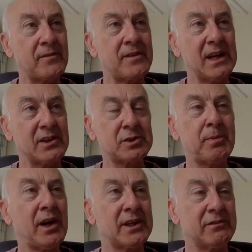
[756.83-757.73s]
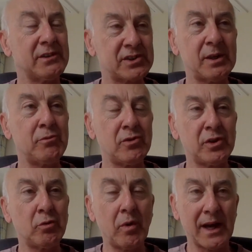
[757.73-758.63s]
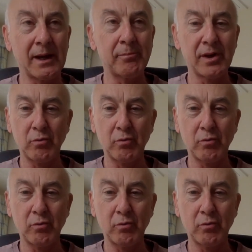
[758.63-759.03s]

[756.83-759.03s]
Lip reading: that spider is somewhere on the web